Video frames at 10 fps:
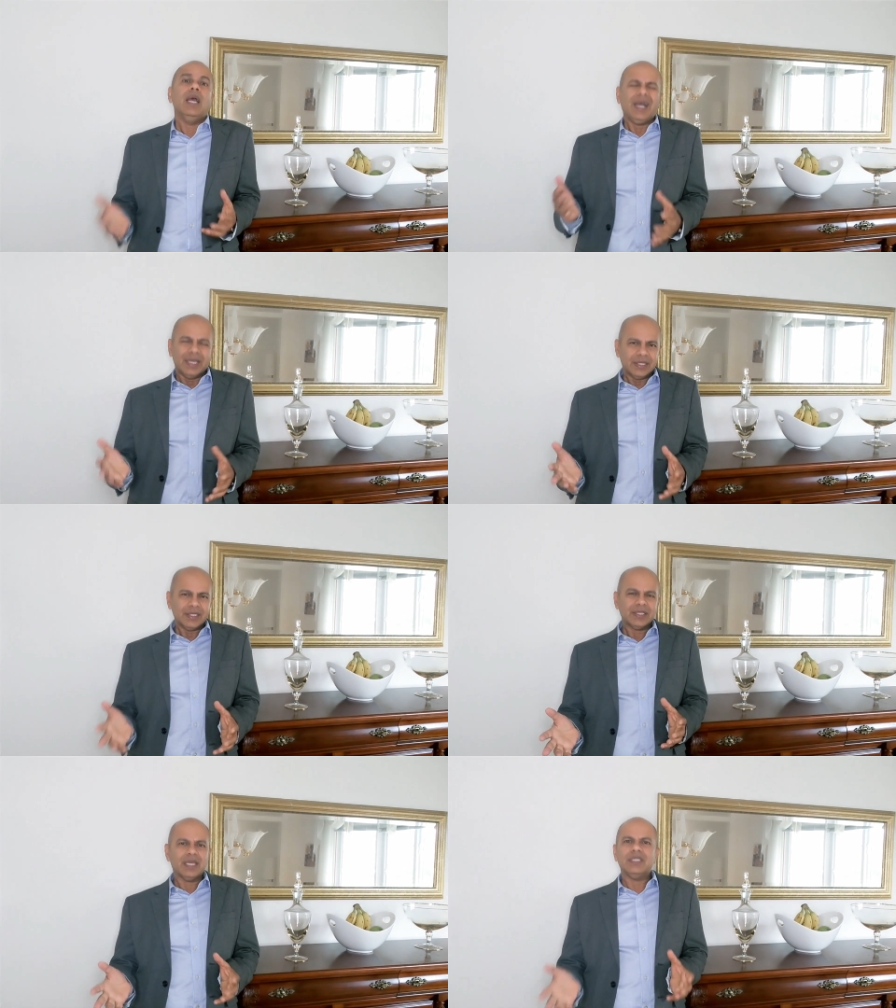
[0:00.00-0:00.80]
I
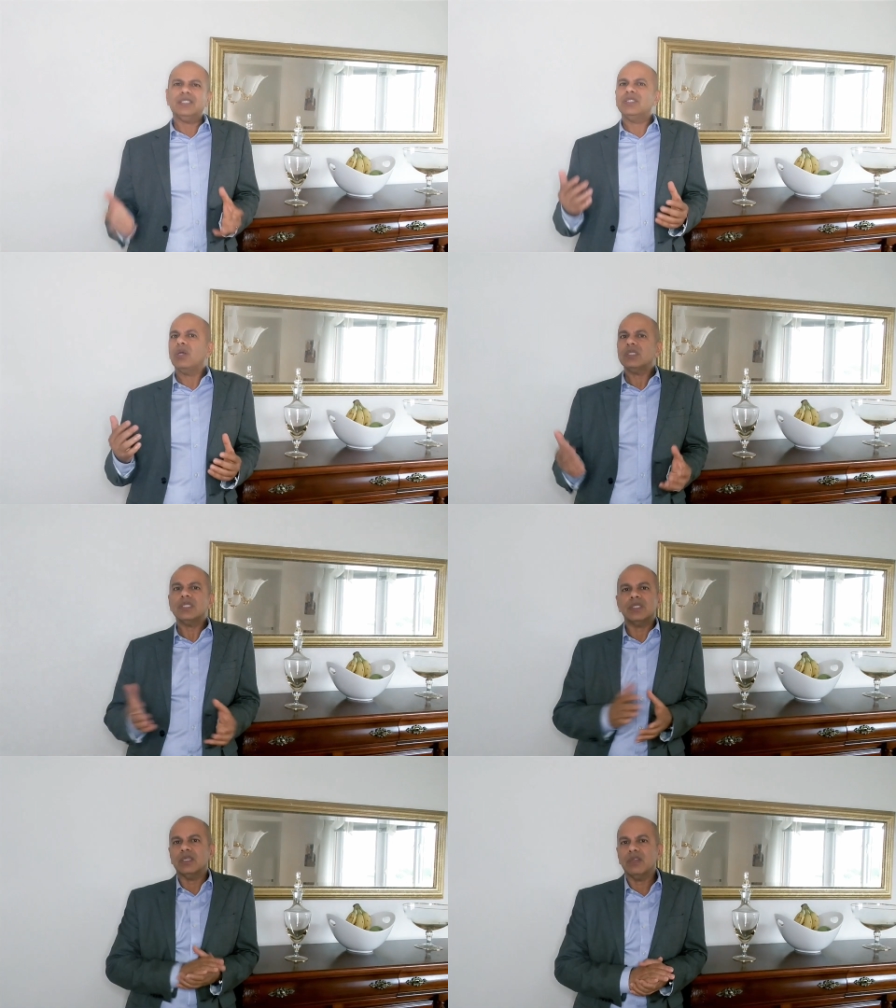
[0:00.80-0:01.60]
understand it's not a
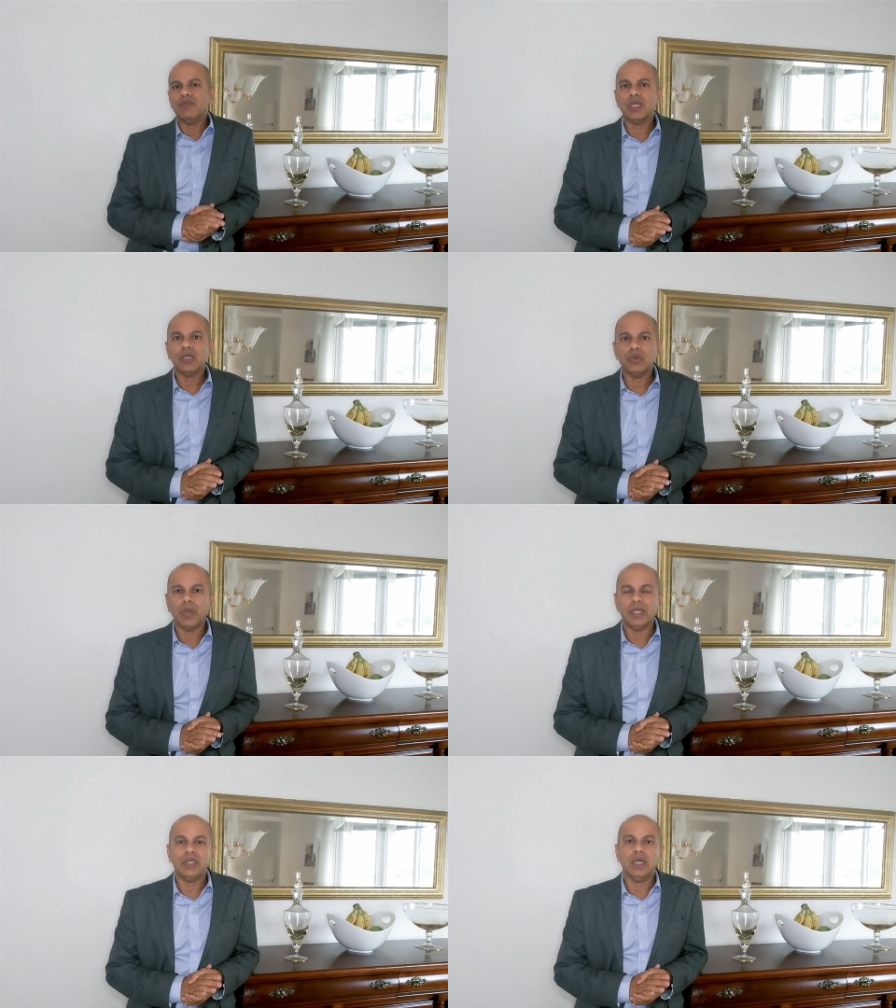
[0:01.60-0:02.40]
significant
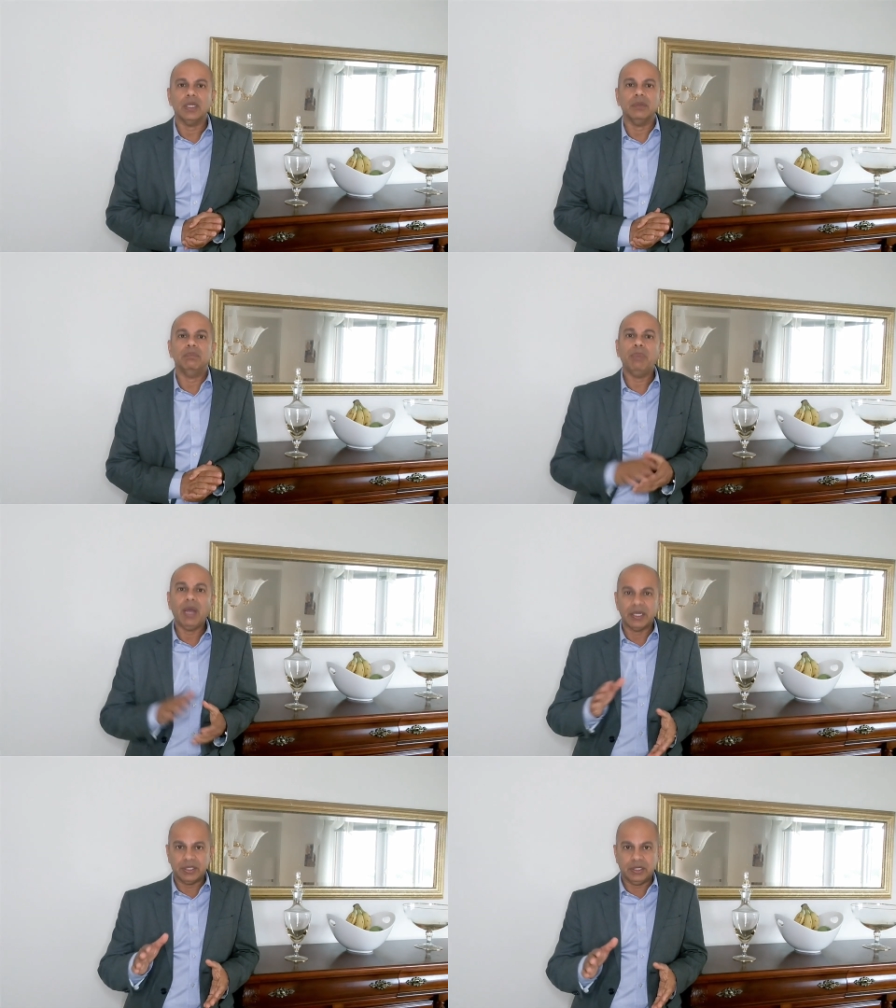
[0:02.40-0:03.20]
rate cut,
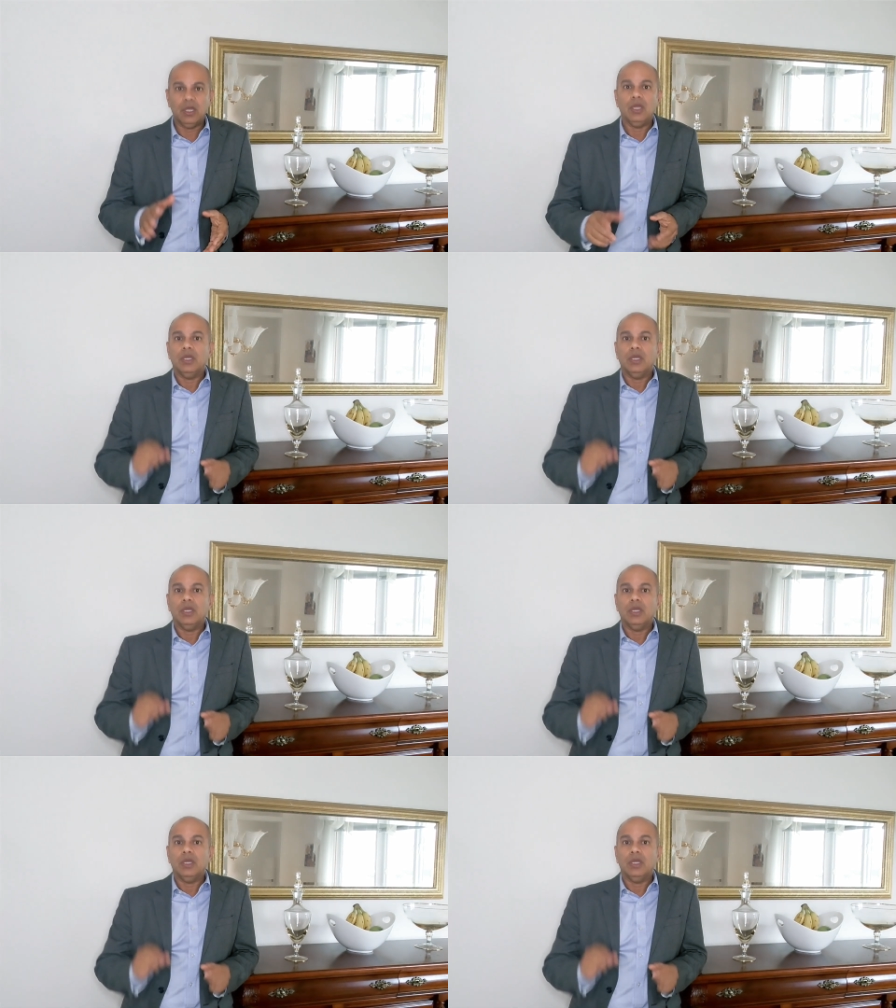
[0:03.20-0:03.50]
but